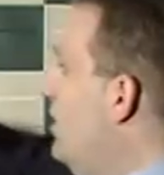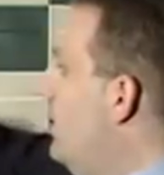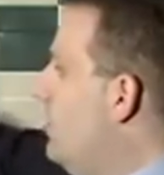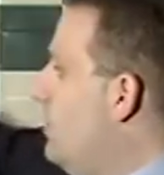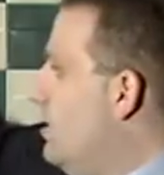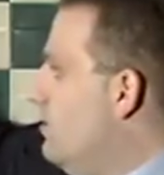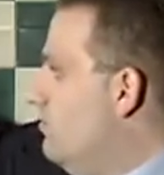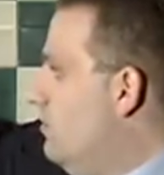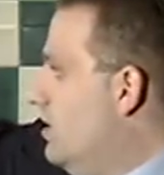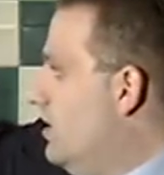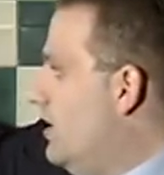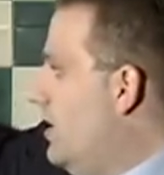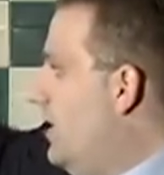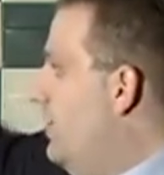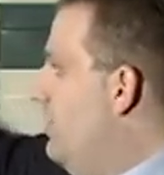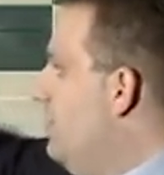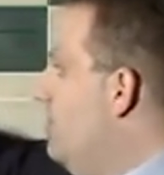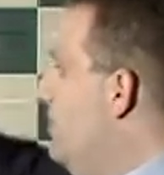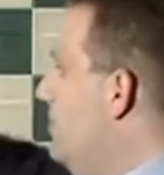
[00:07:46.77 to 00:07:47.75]
like our rook
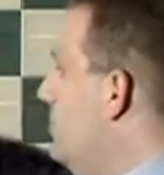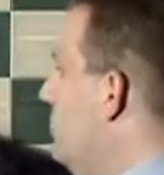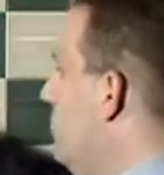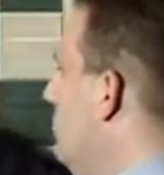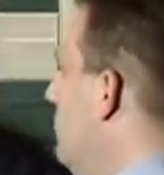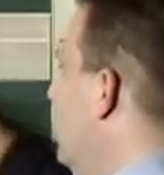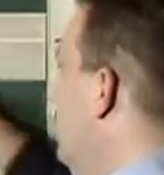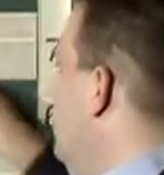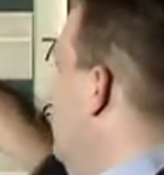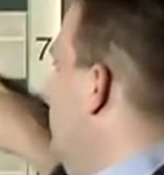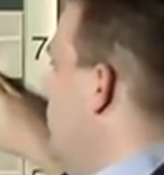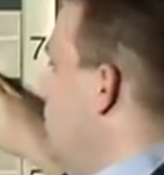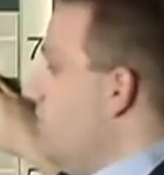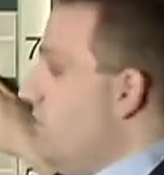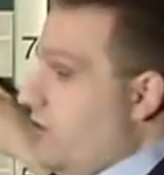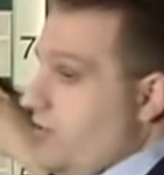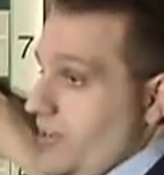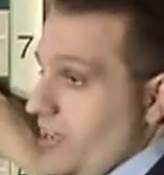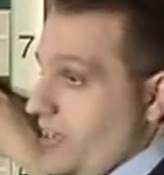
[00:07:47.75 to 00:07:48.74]
on this row, the
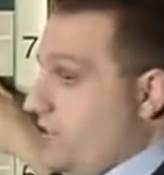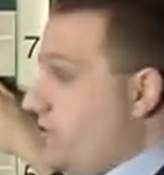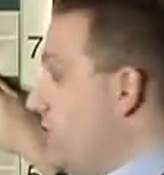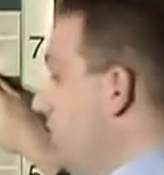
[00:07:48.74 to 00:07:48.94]
row next